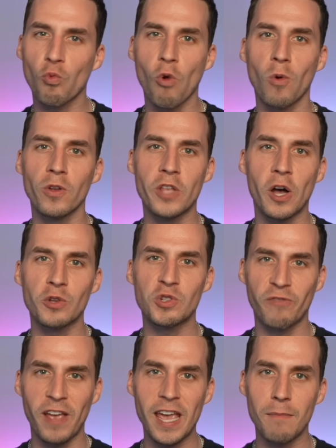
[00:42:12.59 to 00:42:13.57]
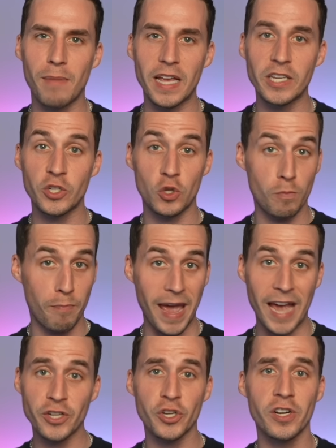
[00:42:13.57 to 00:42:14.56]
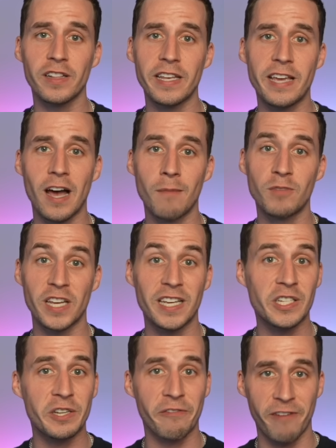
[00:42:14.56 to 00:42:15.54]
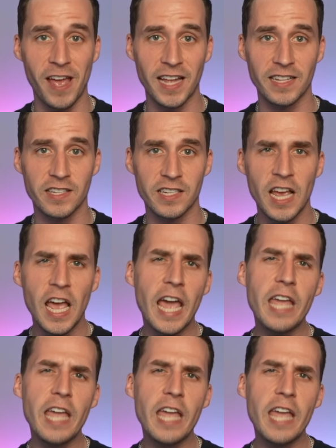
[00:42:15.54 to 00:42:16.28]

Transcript: Roald Dahl's fan base to passionately come to his defense.